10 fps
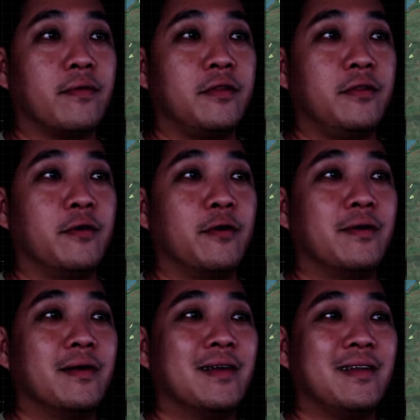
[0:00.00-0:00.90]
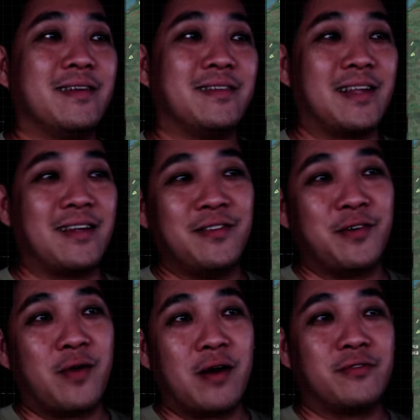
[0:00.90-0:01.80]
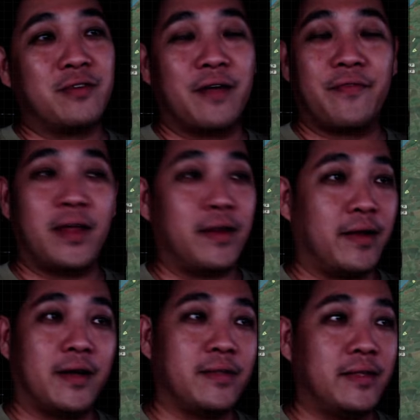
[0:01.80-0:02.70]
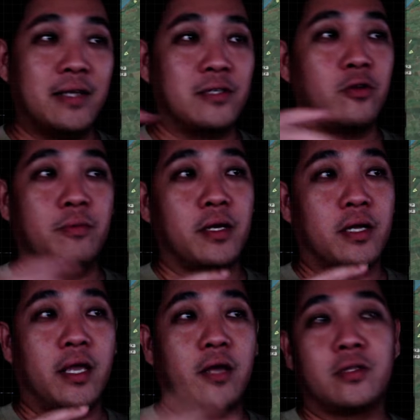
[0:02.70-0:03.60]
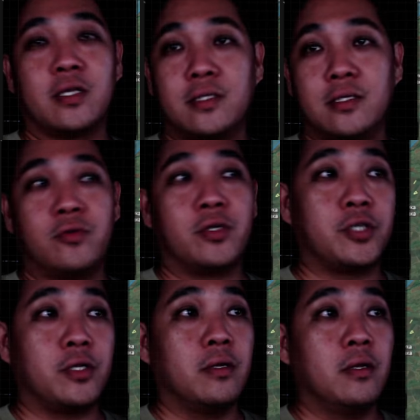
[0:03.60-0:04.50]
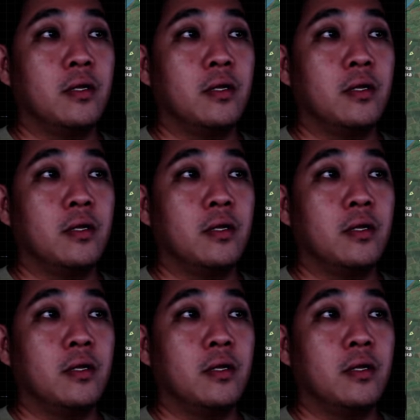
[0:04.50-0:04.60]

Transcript: Start to do a wild drive, and that's going to be a chaotic situation.